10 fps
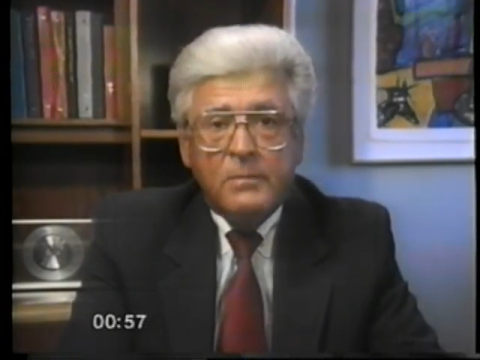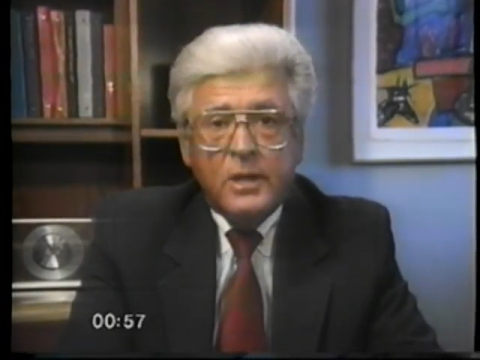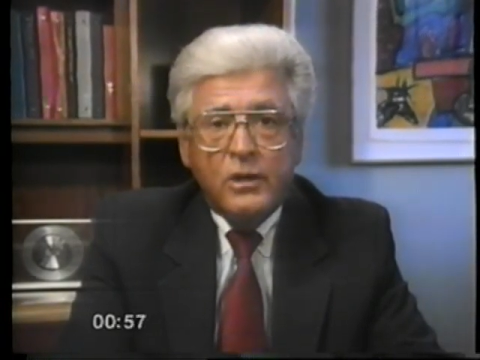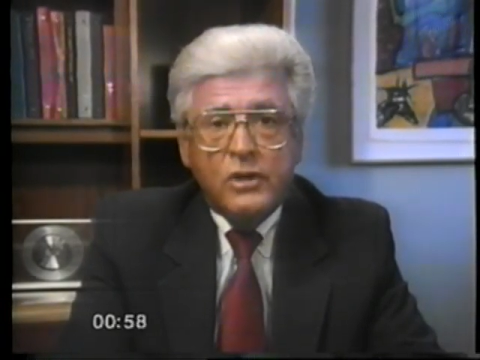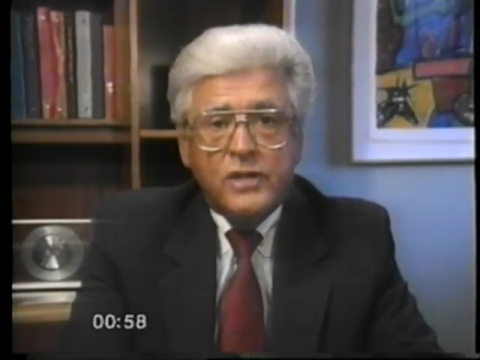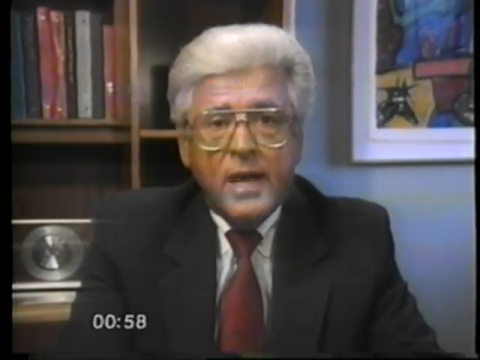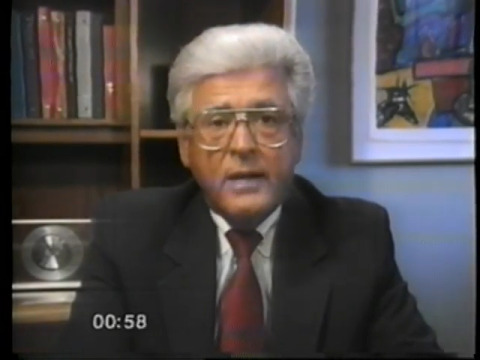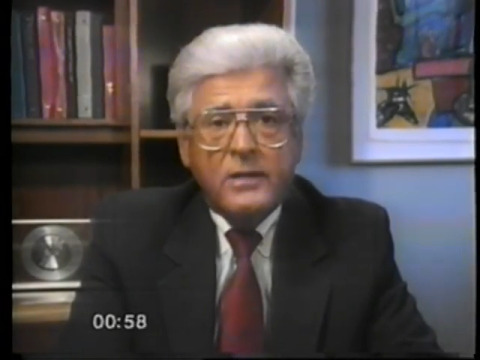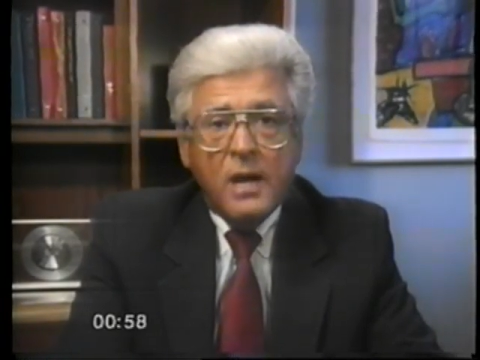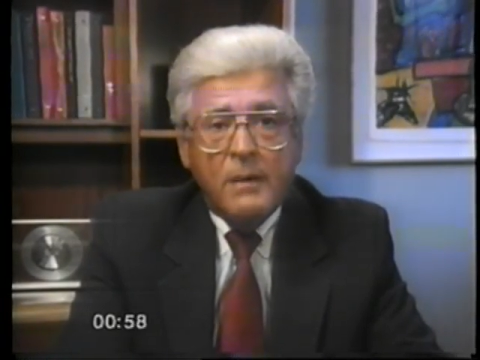because
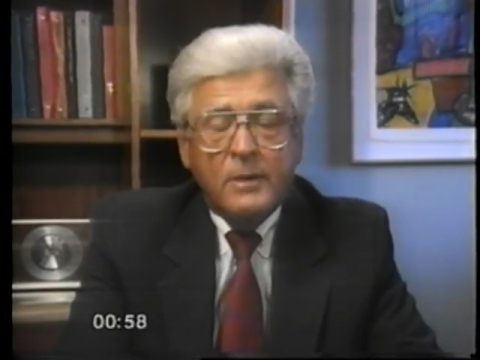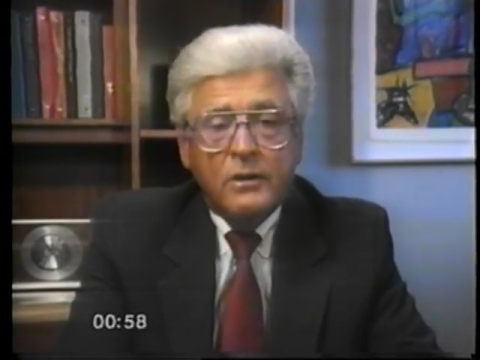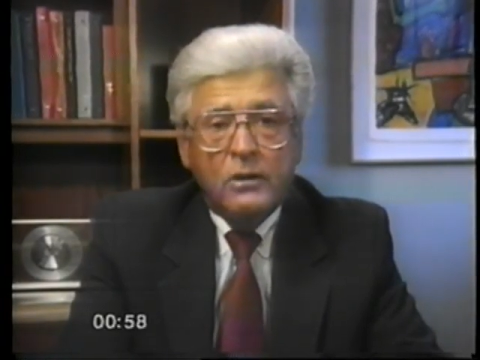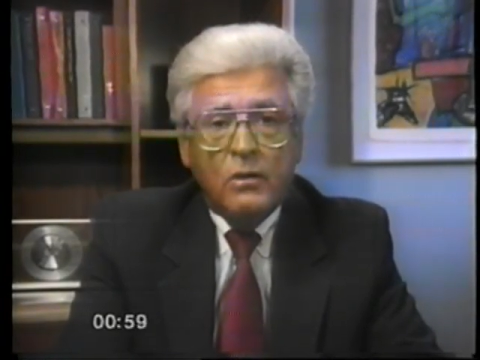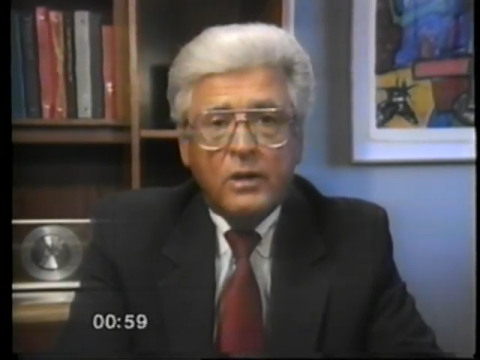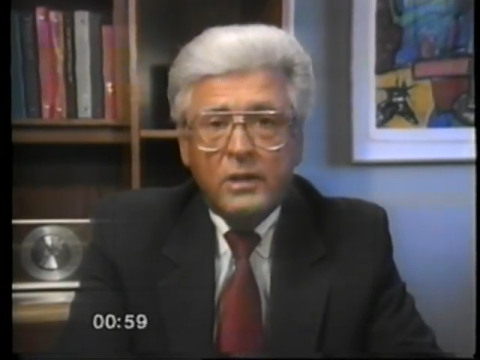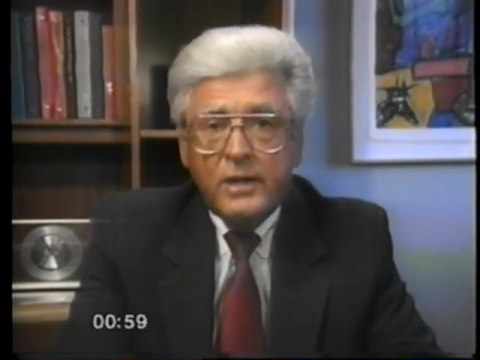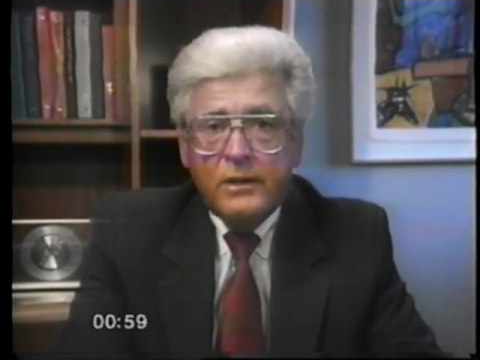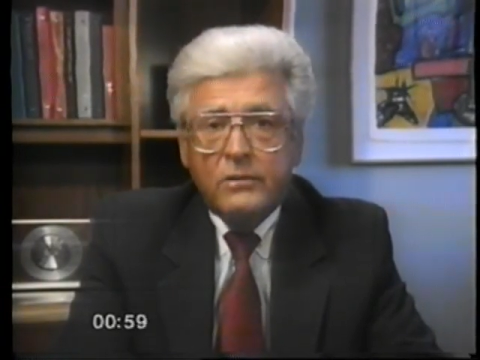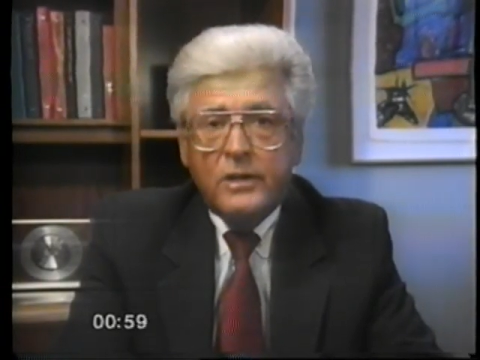anatomical or
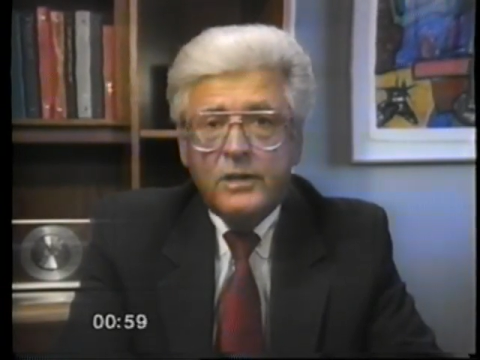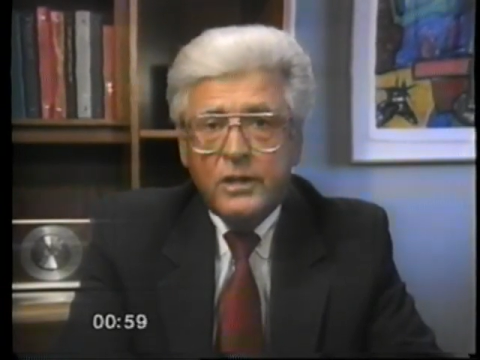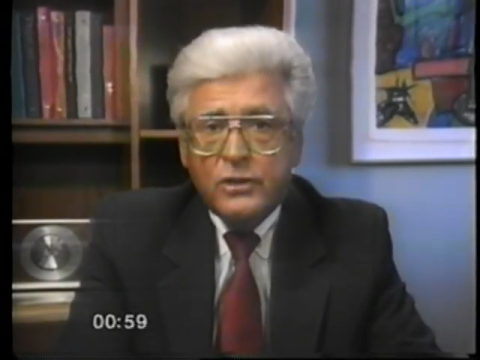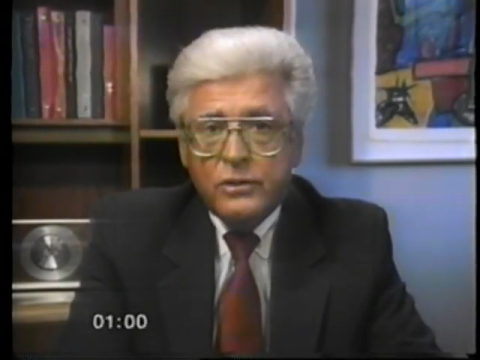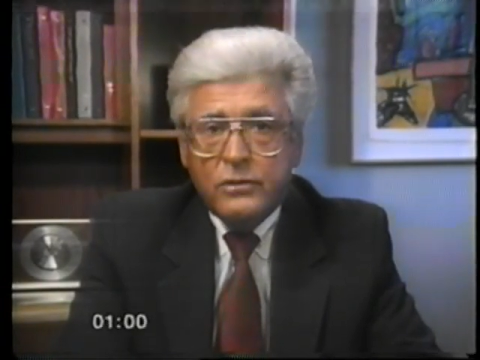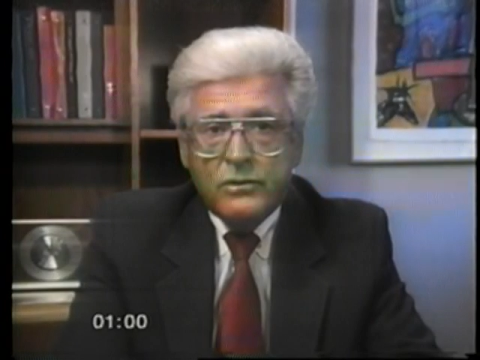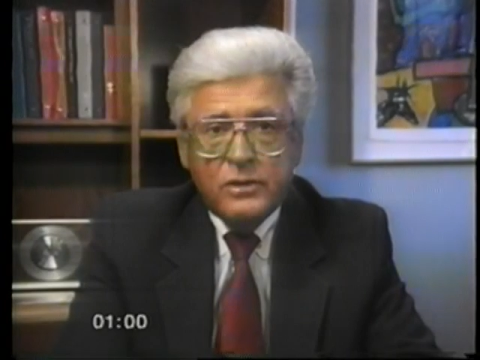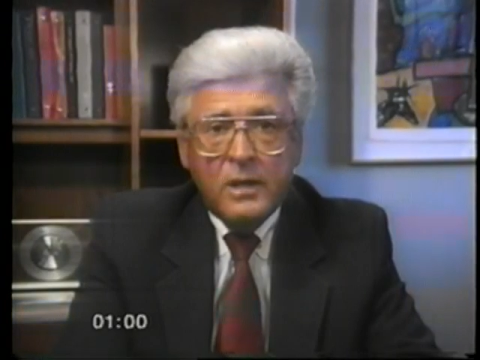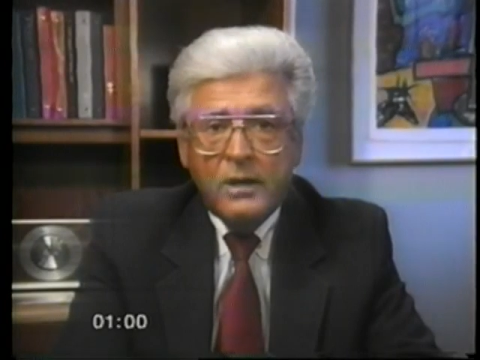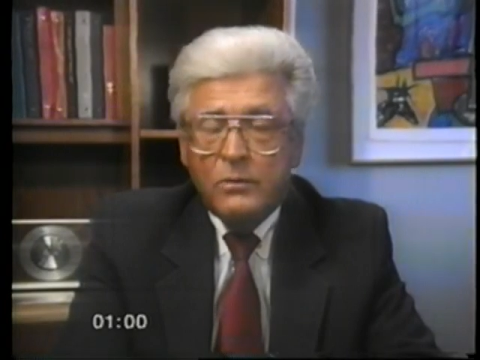clinical
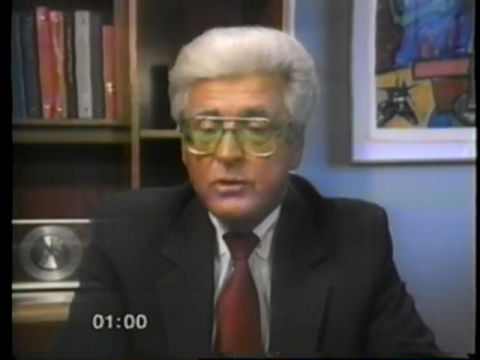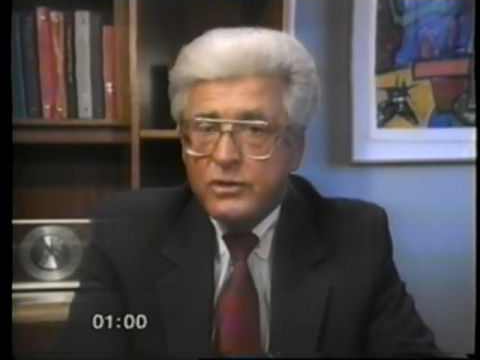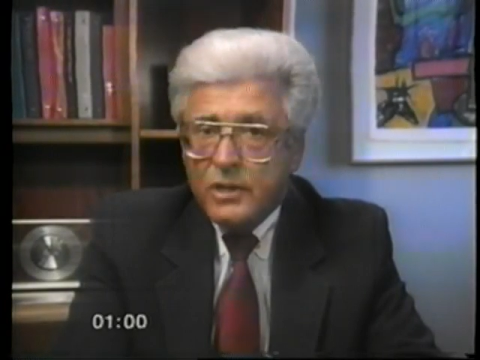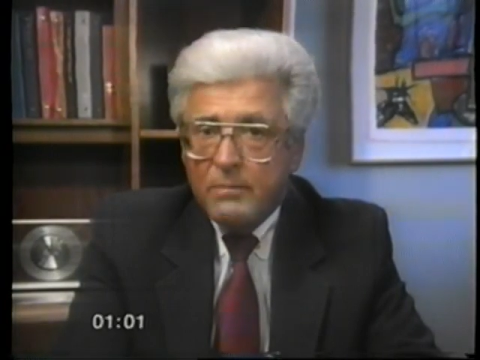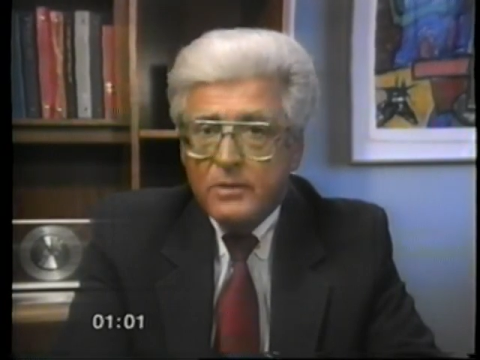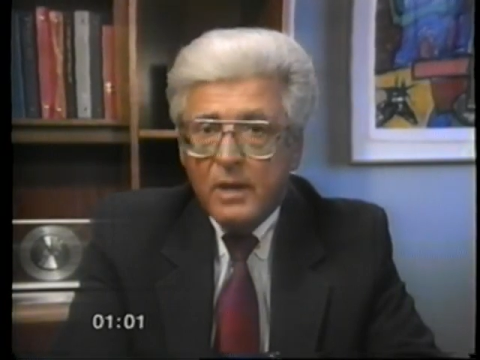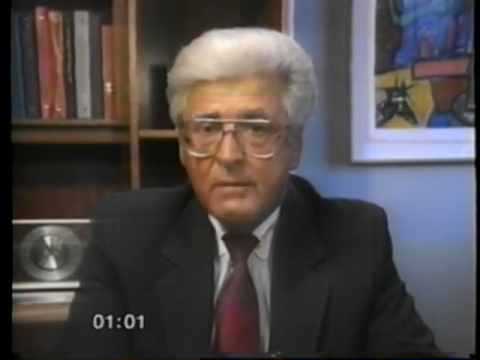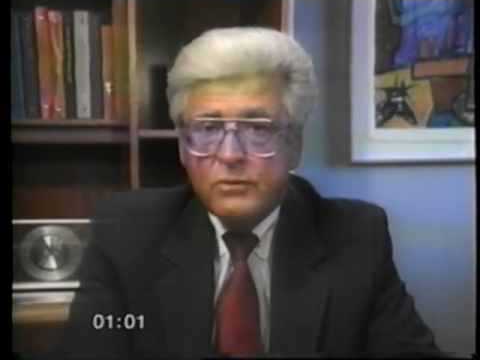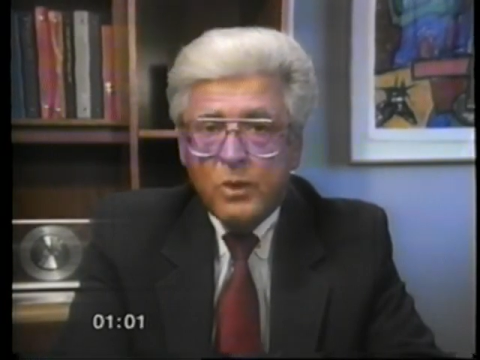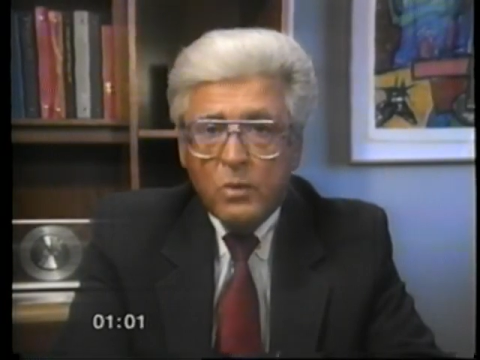conditions will
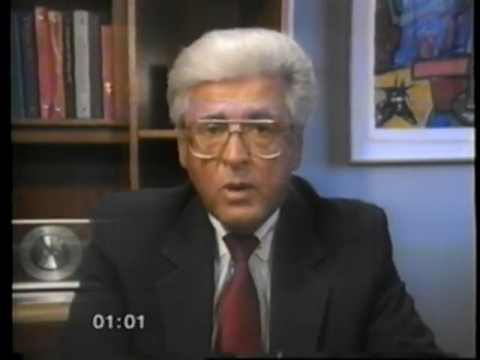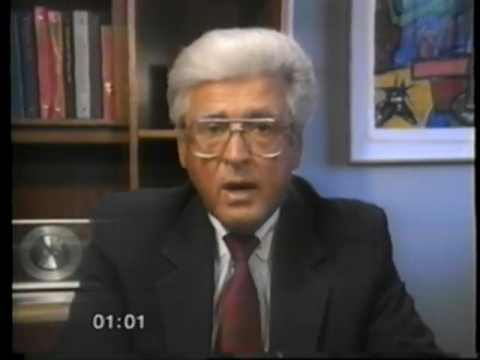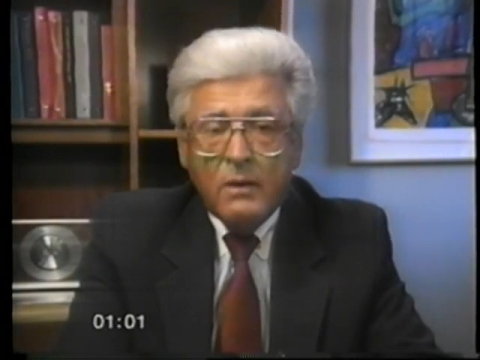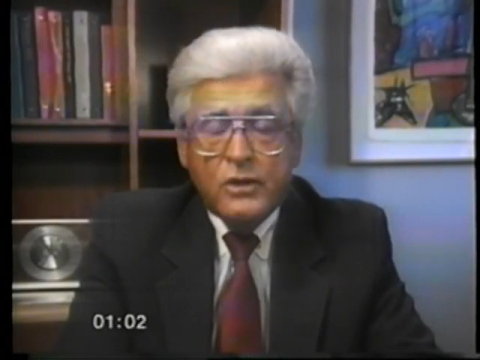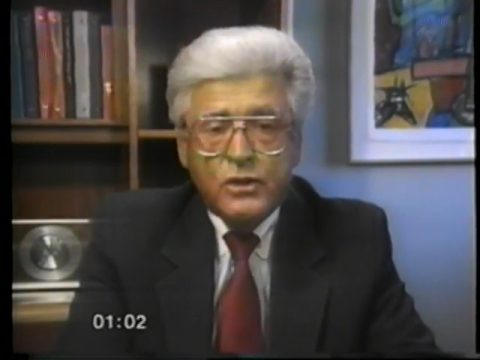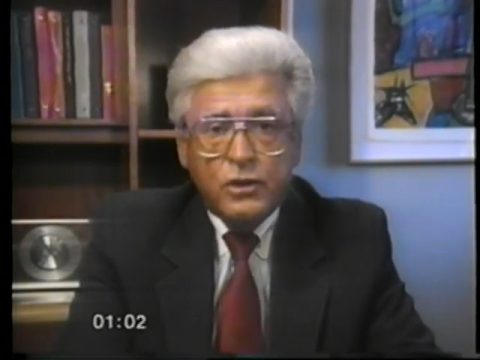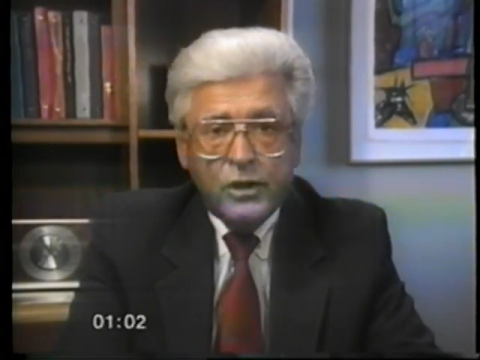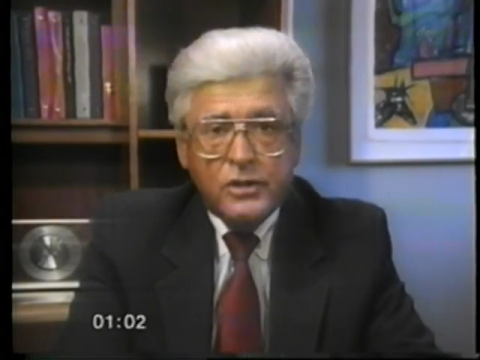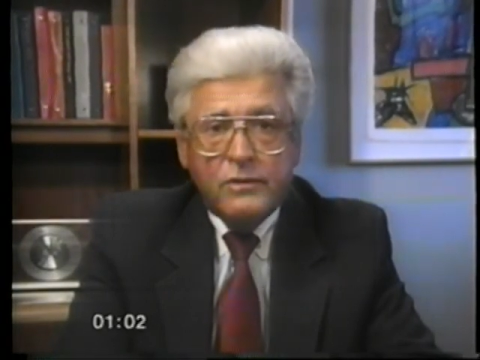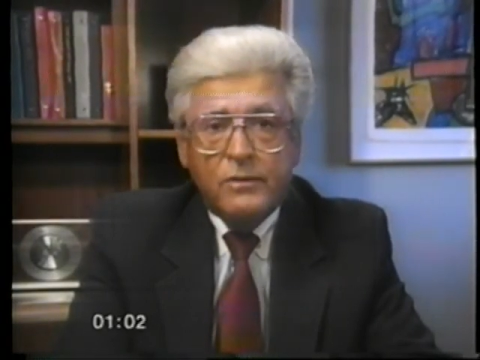sometimes require a
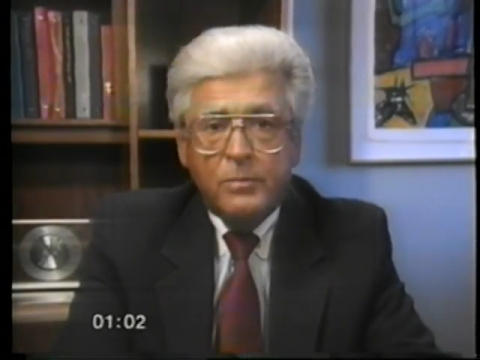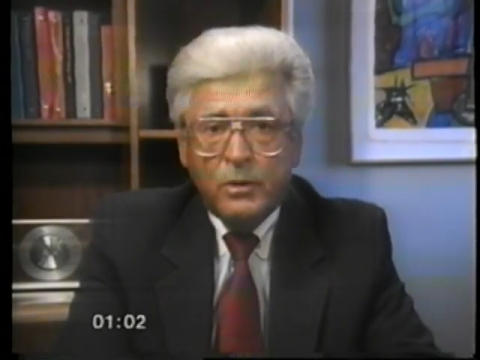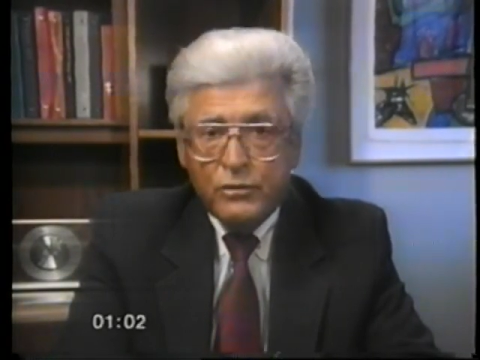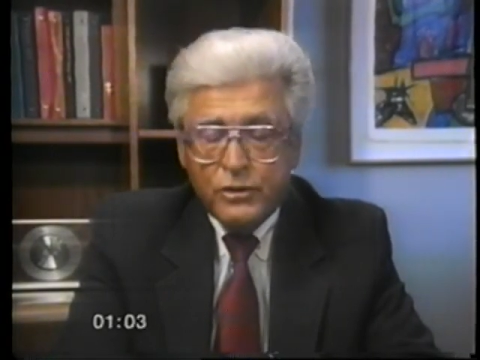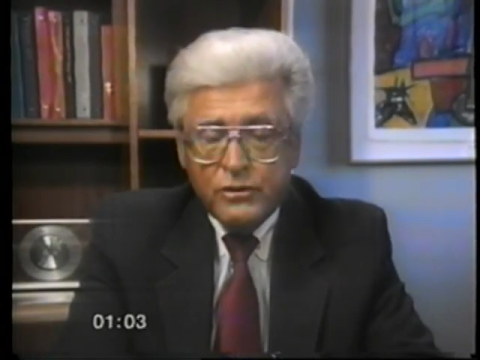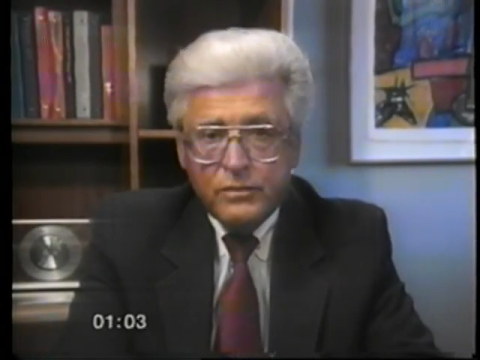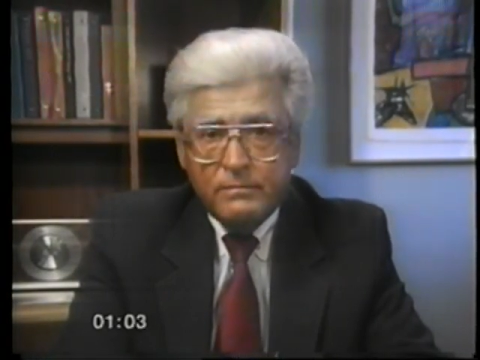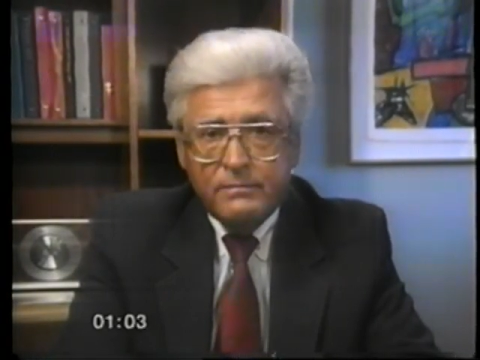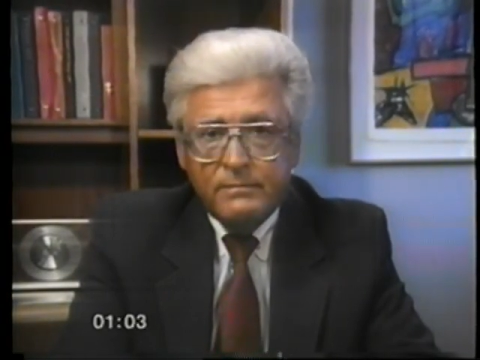choice of approaches.